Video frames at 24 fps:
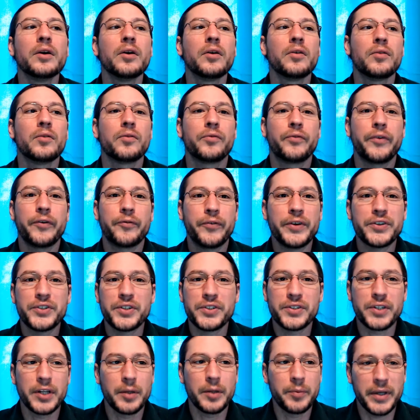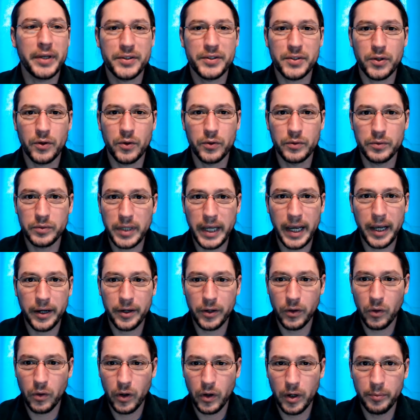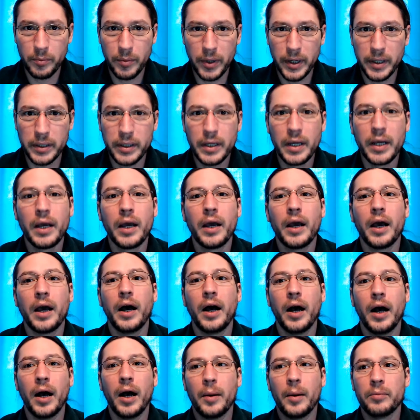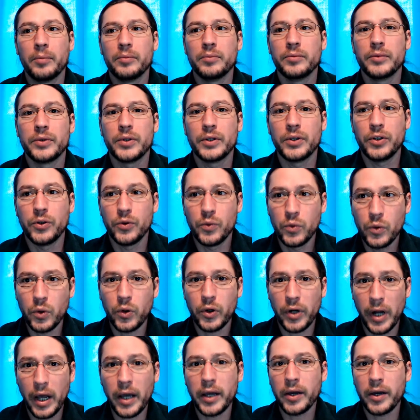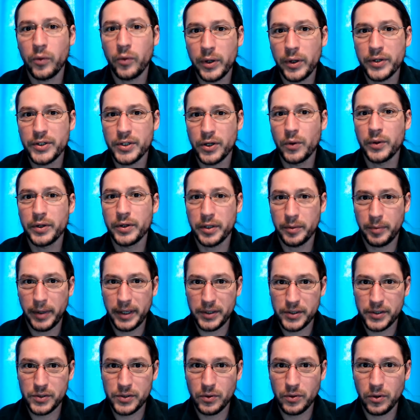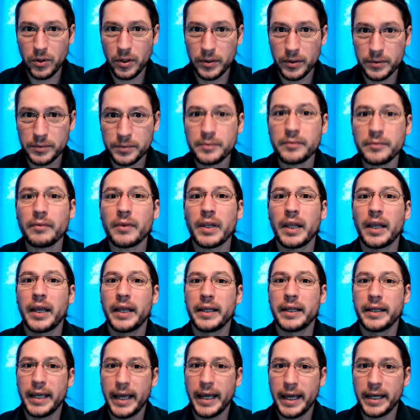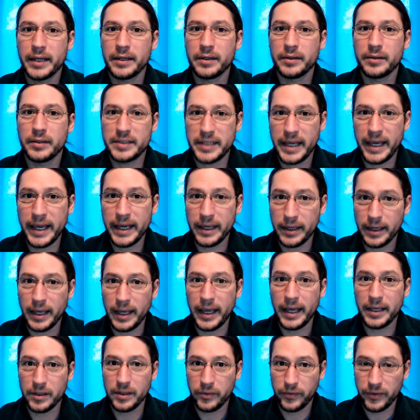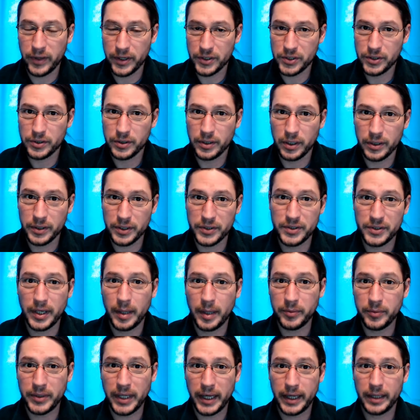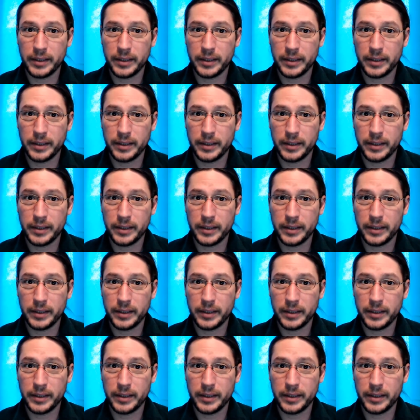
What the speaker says: Fish is going to be its own category, but you are not going to go into the pet store and get the tank and the fish on the same day,